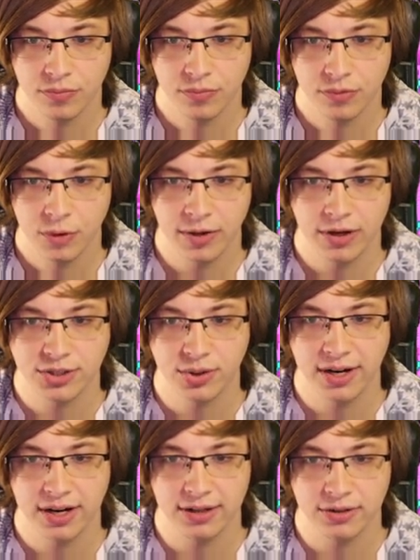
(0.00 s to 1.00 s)
We also
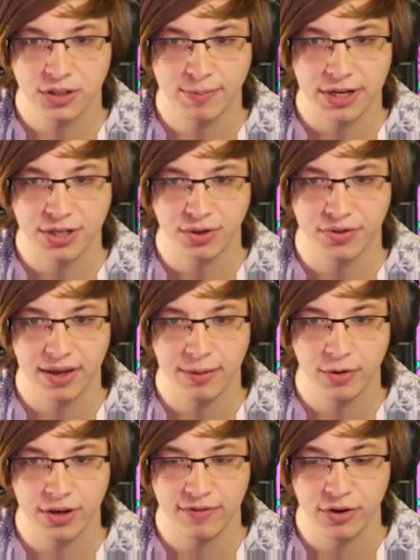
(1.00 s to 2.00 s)
get a little special thing
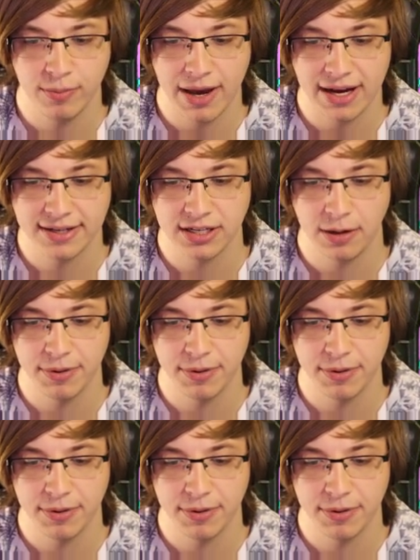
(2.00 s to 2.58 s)
whenever you max up an